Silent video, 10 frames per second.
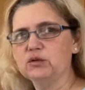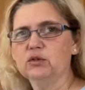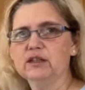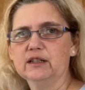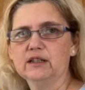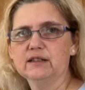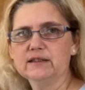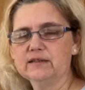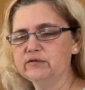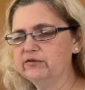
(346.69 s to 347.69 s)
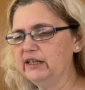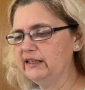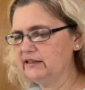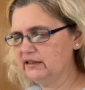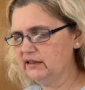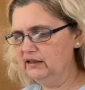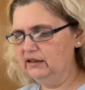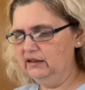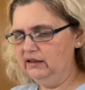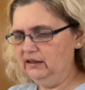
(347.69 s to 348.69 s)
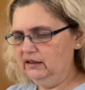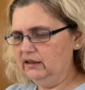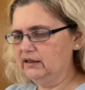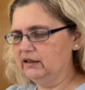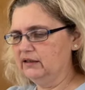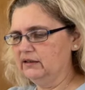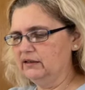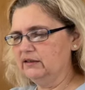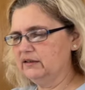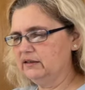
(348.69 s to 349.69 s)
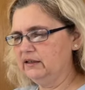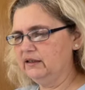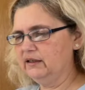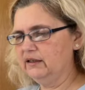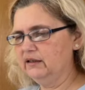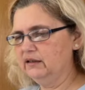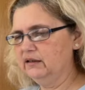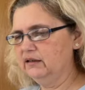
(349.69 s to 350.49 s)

are all lying nice and flat. I ironed the